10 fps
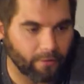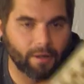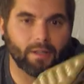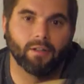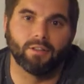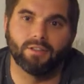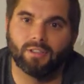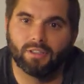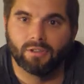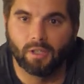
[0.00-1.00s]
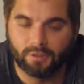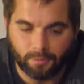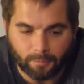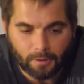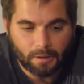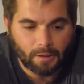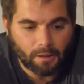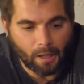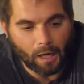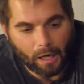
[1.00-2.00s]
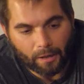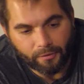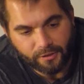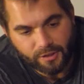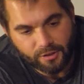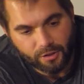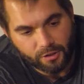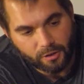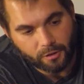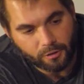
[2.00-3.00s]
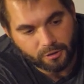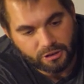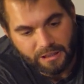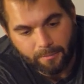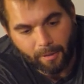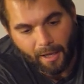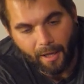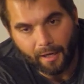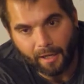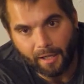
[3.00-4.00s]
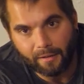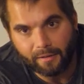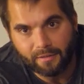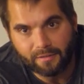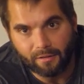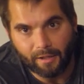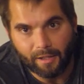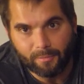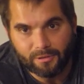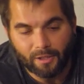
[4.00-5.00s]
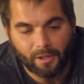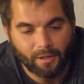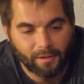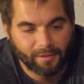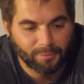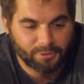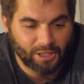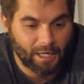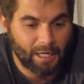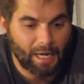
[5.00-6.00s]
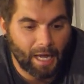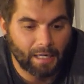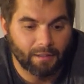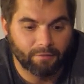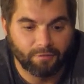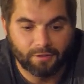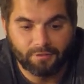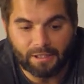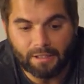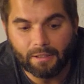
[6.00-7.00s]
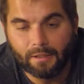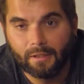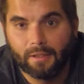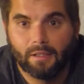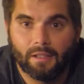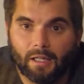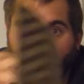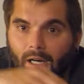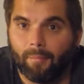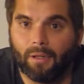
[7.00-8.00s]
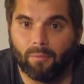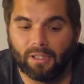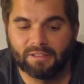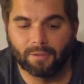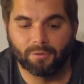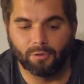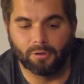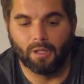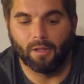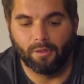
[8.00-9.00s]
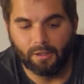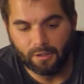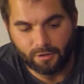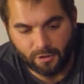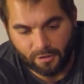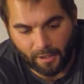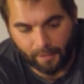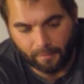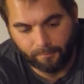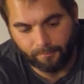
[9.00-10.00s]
right here. This thing's awesome. Uh, this is just a little seat pad. I got this on Amazon. I think it was like 950. dollars um, it weighs absolutely nothing. It's just like